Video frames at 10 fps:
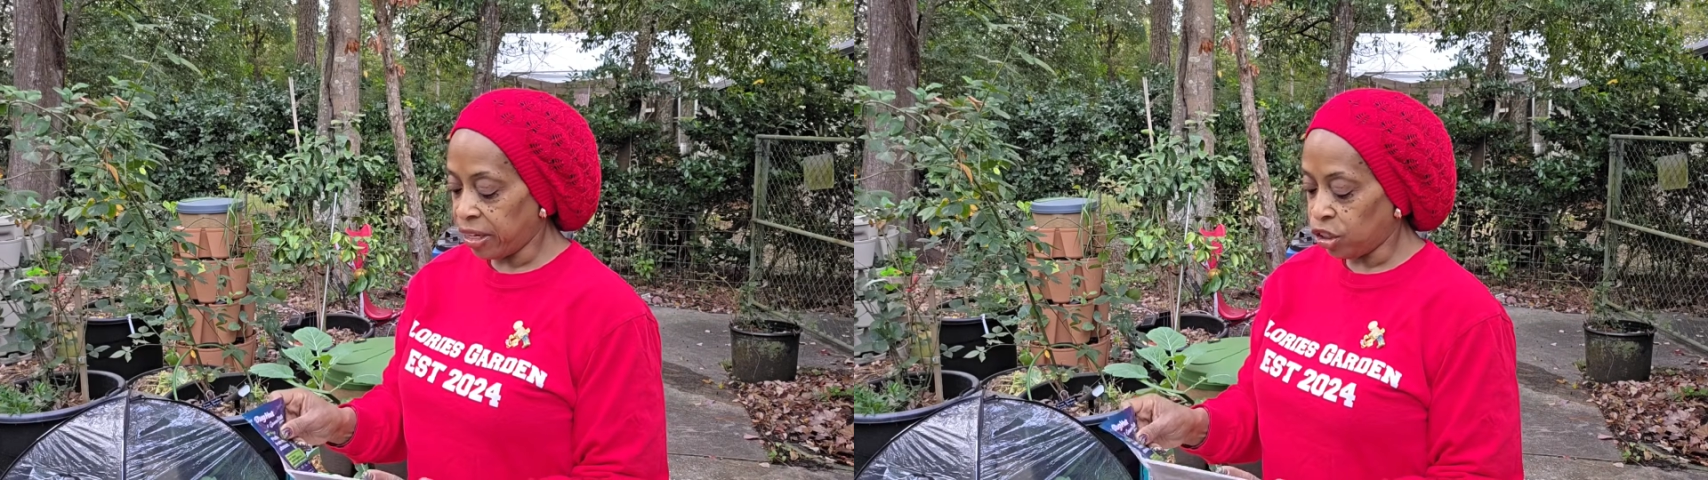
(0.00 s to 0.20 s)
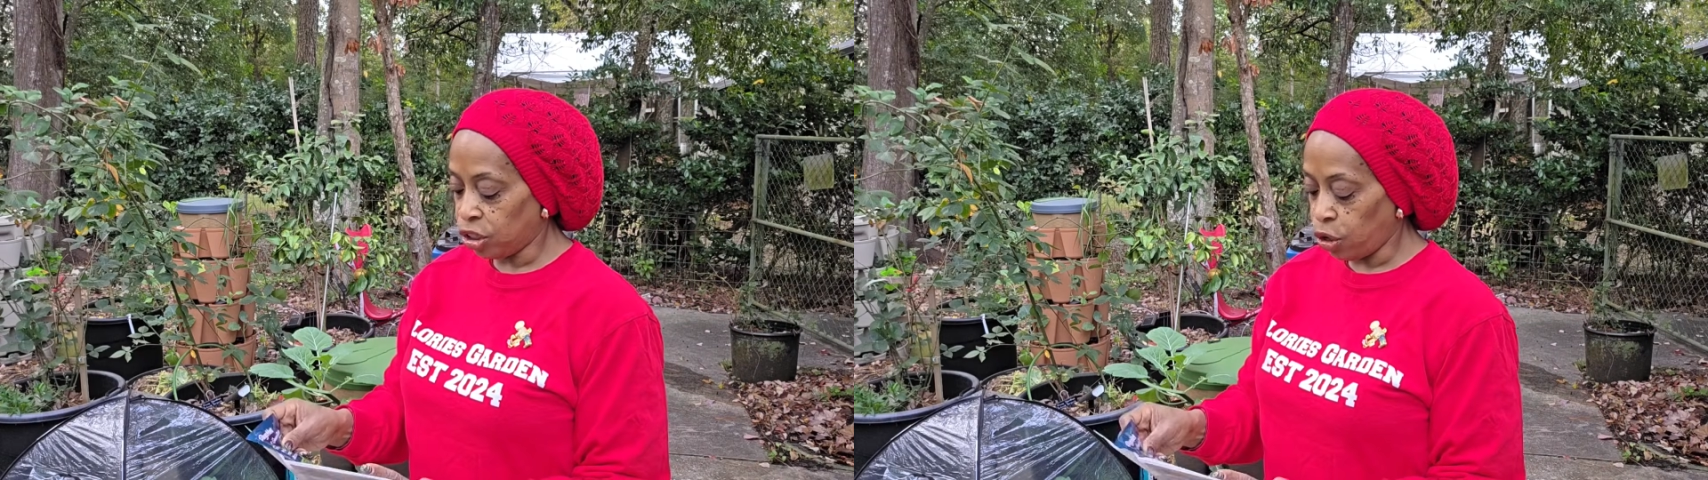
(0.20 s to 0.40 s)

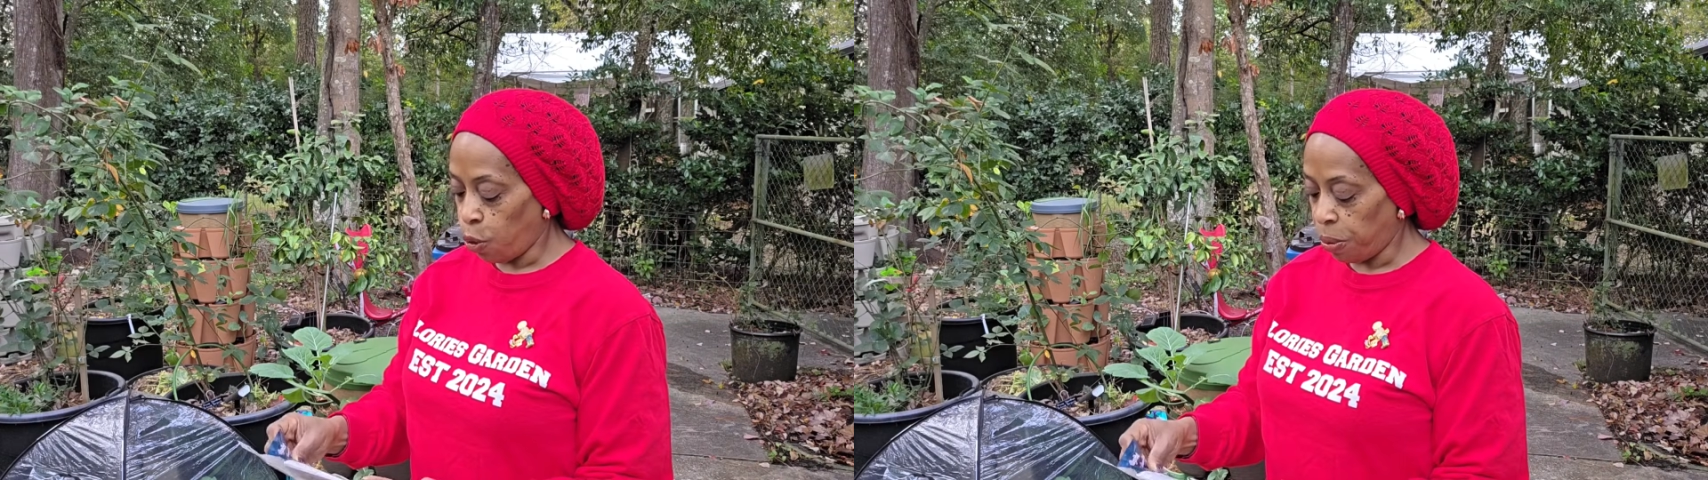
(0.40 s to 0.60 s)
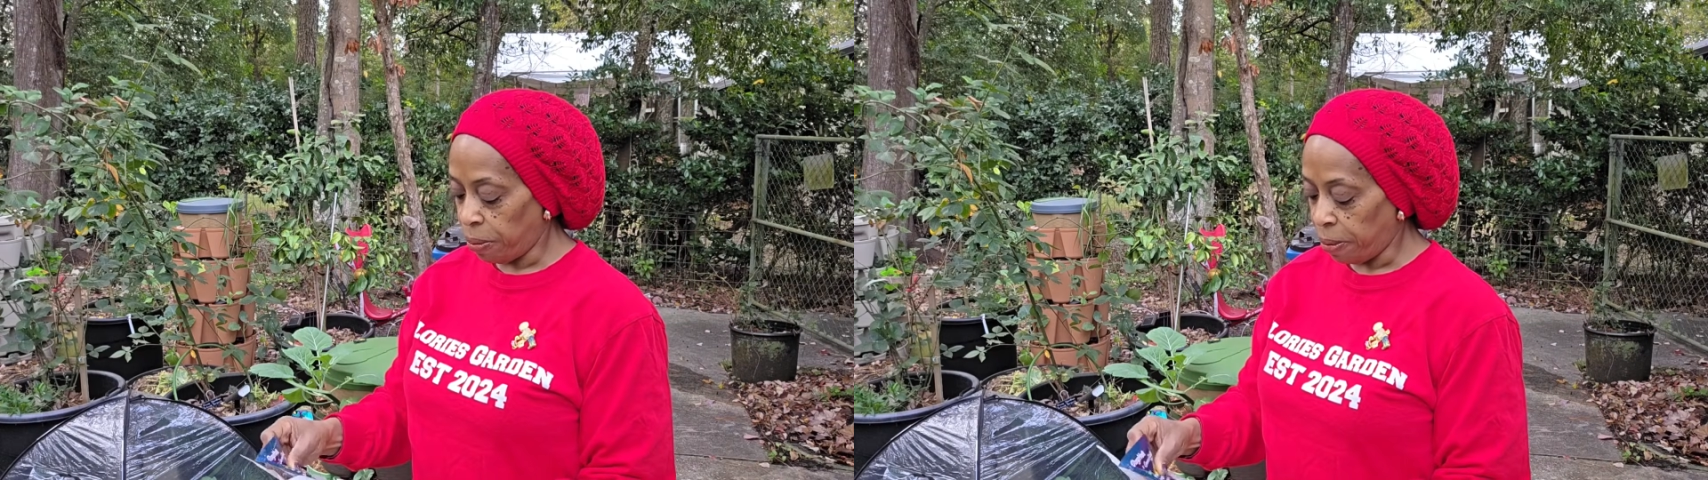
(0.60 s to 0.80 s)
and just
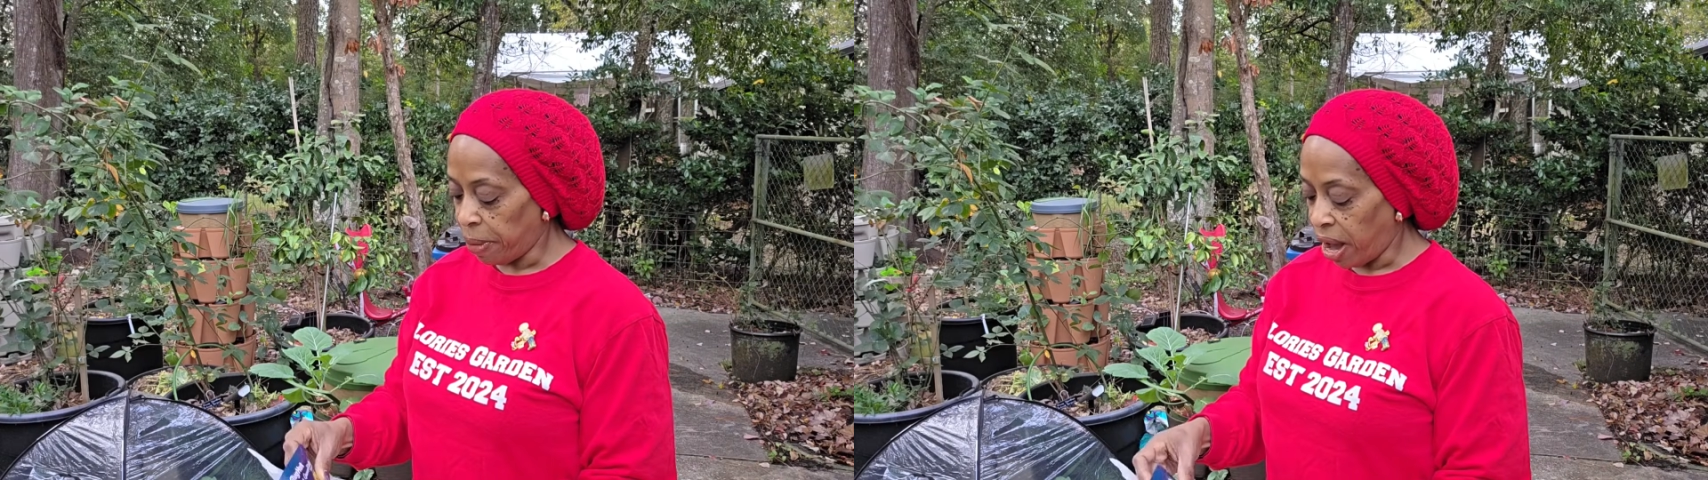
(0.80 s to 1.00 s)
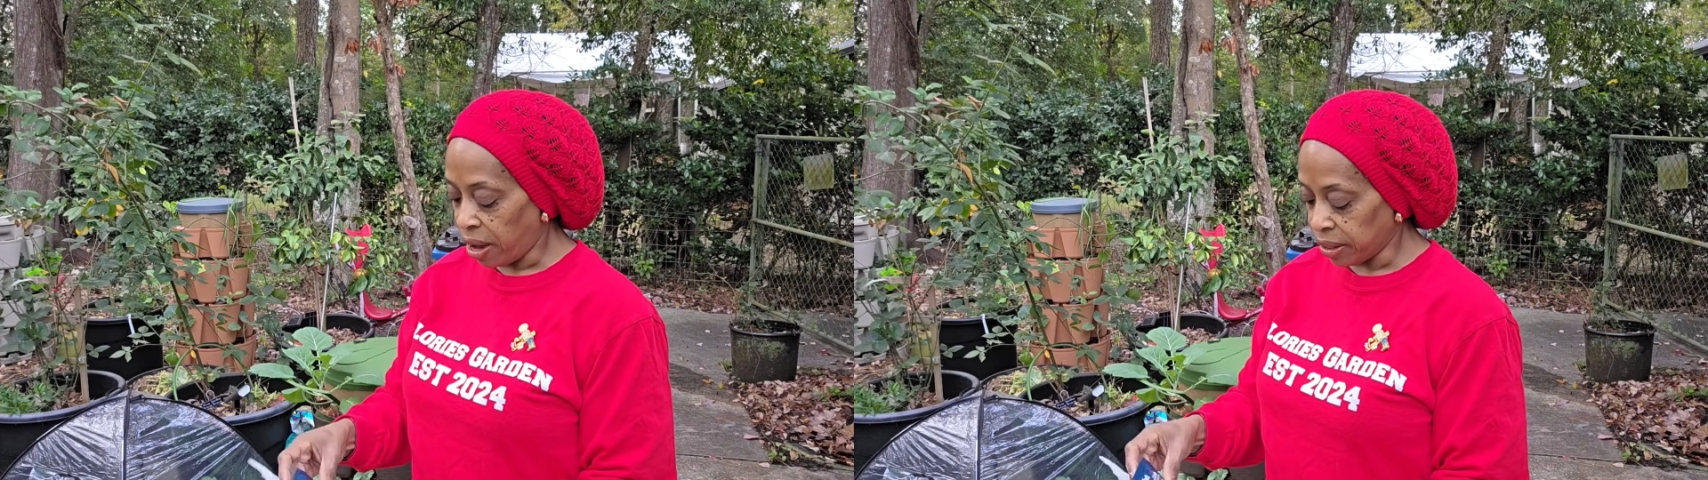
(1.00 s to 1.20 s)
opened my
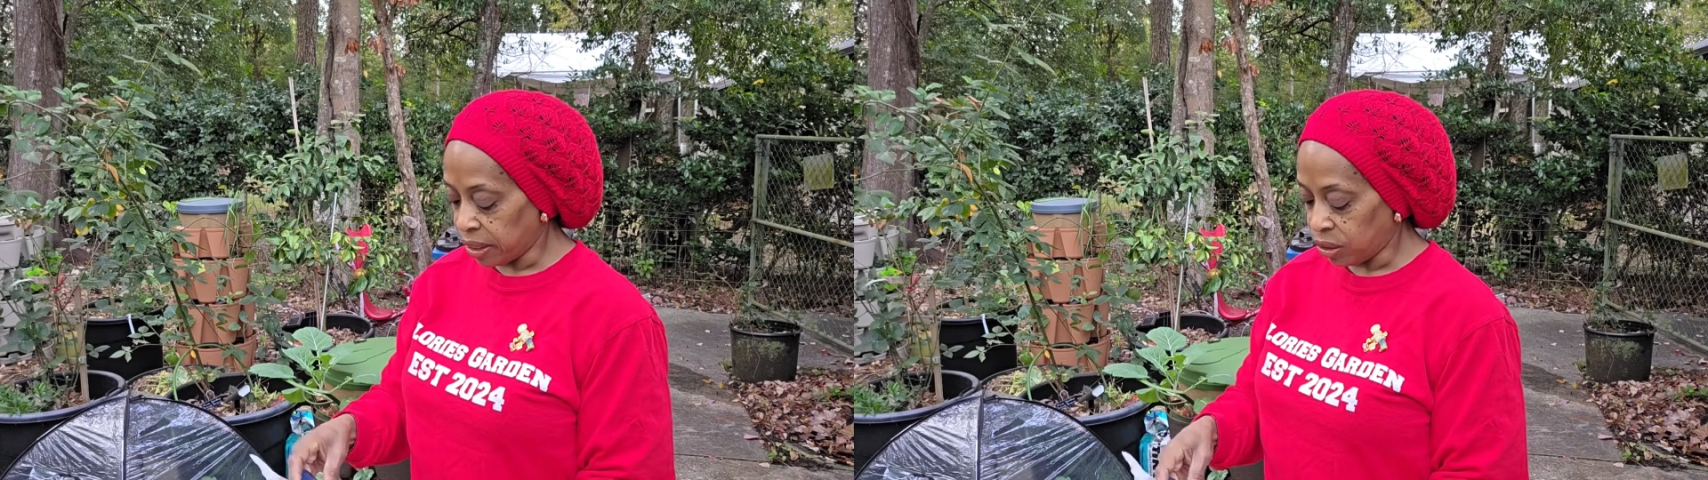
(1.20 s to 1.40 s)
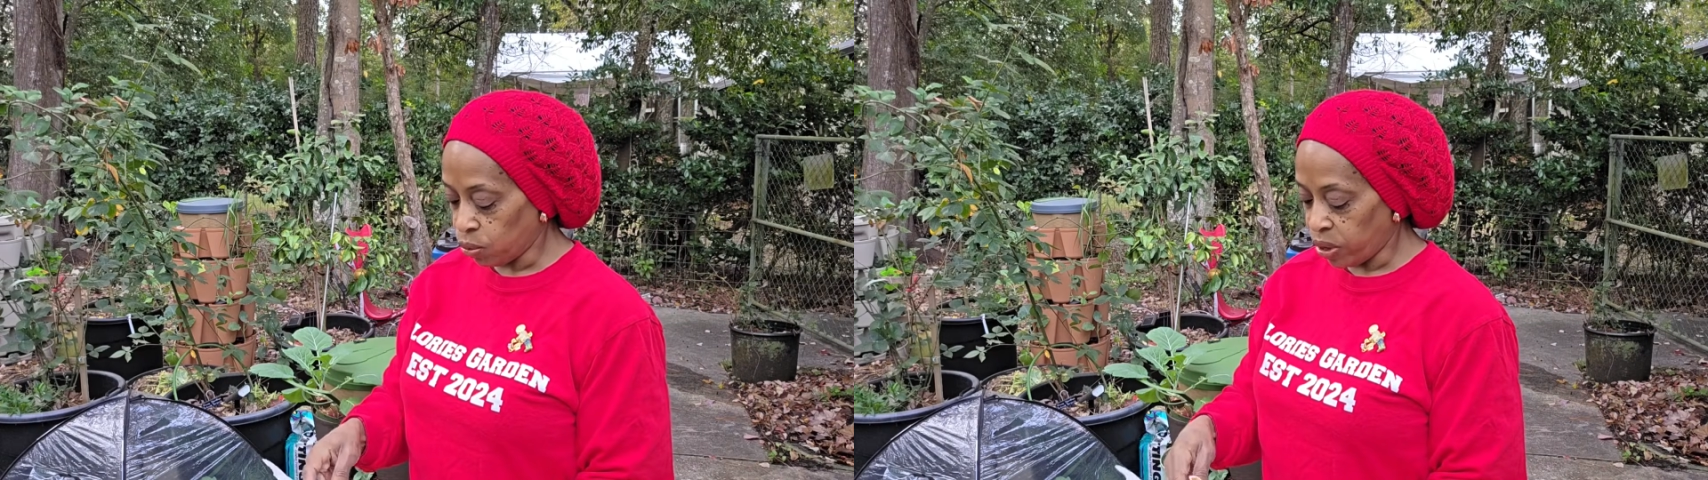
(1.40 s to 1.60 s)
box
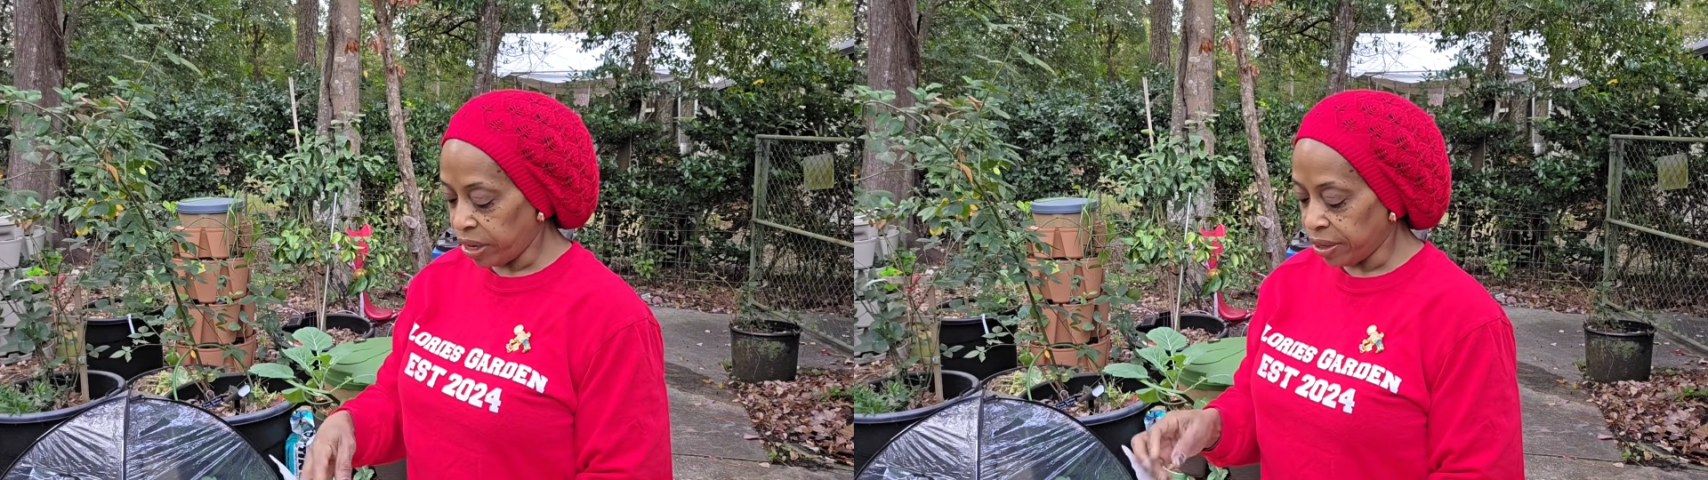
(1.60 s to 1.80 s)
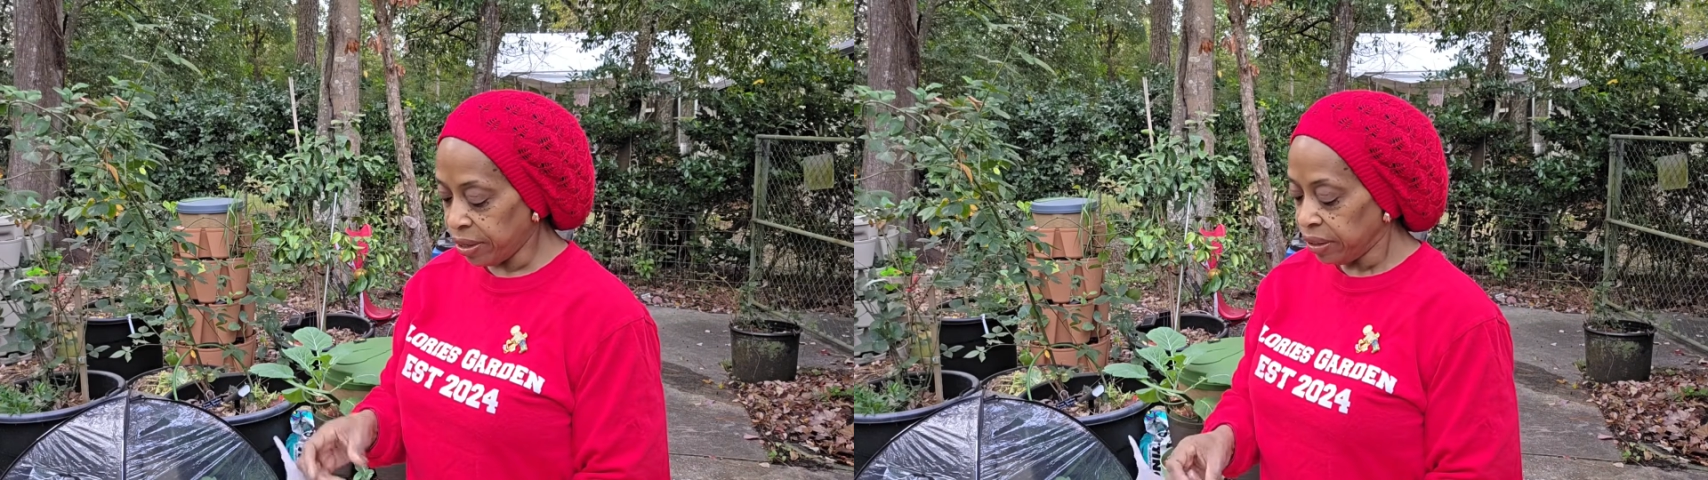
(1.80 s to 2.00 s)
as
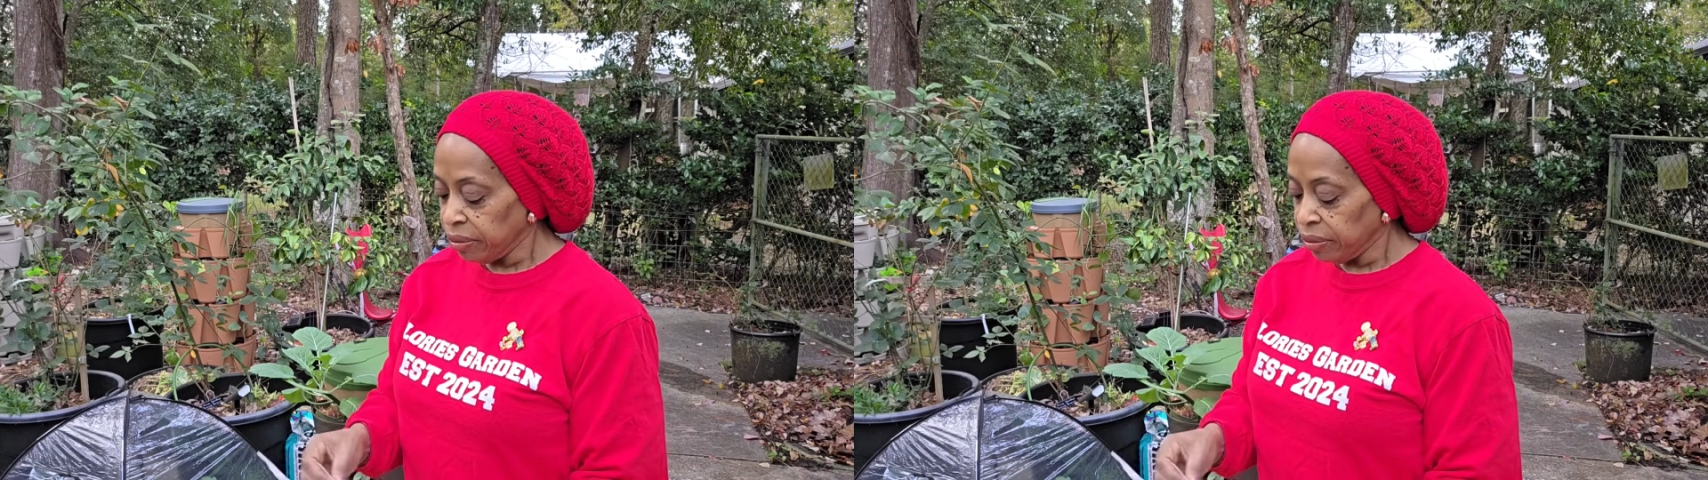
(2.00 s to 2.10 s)
well.